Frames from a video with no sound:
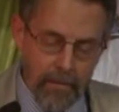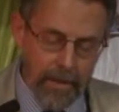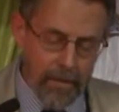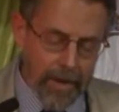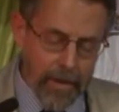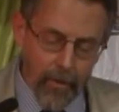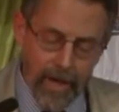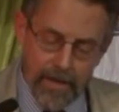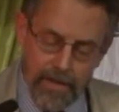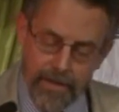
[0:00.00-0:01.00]
But Ibn
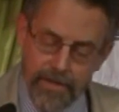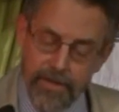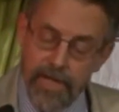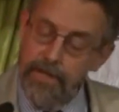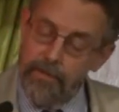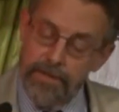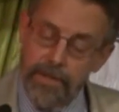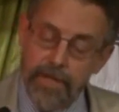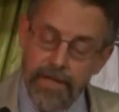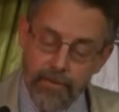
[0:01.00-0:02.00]
Babawayh, as has been suggested, was
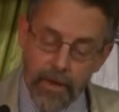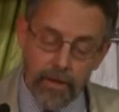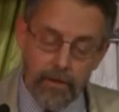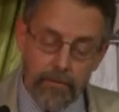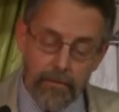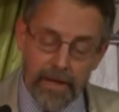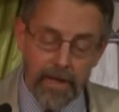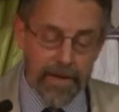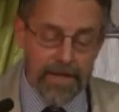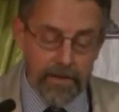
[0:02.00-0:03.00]
a city dweller,
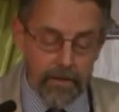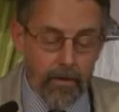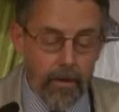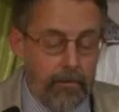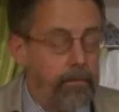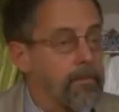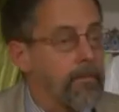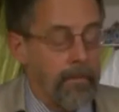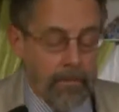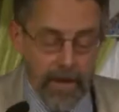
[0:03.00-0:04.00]
mainly based in Rome,
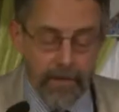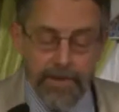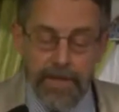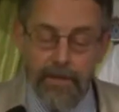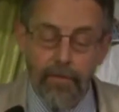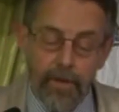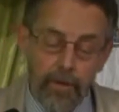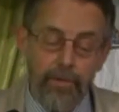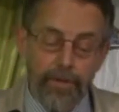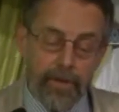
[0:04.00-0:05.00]
then the seat of one of
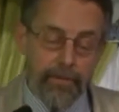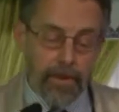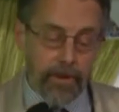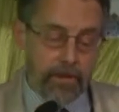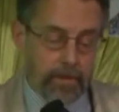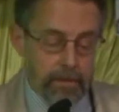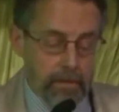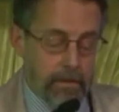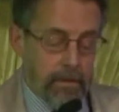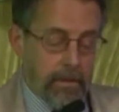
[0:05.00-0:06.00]
the Buyid emirs.
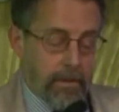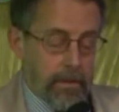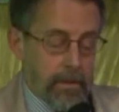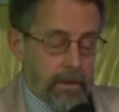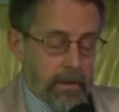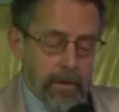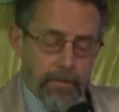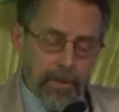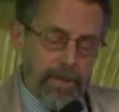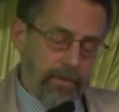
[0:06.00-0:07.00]

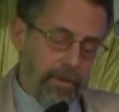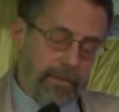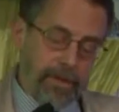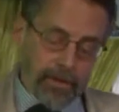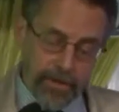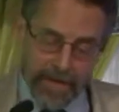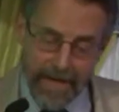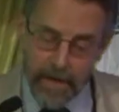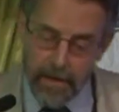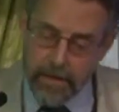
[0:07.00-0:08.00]
Bowie were to be Shur's
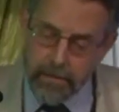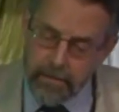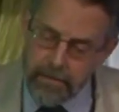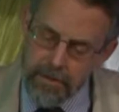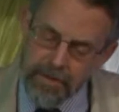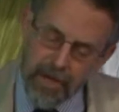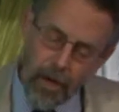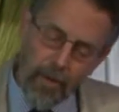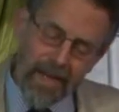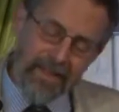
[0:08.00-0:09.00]
Zaydis,
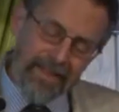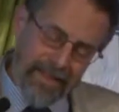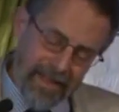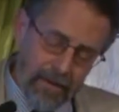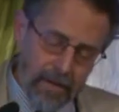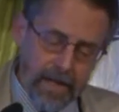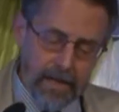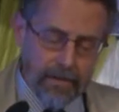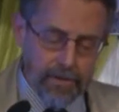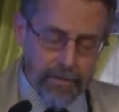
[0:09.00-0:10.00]
so in theory,
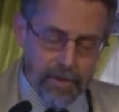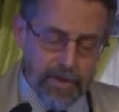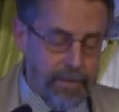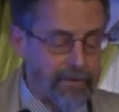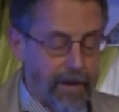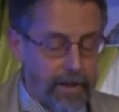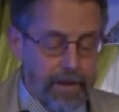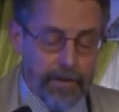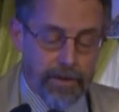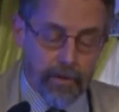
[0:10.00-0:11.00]
they were supposed to be
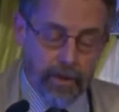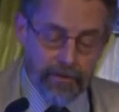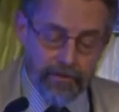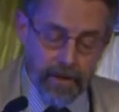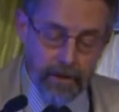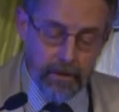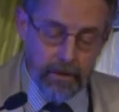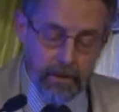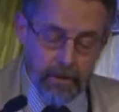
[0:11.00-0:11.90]
friendly to the Twelve of Fame.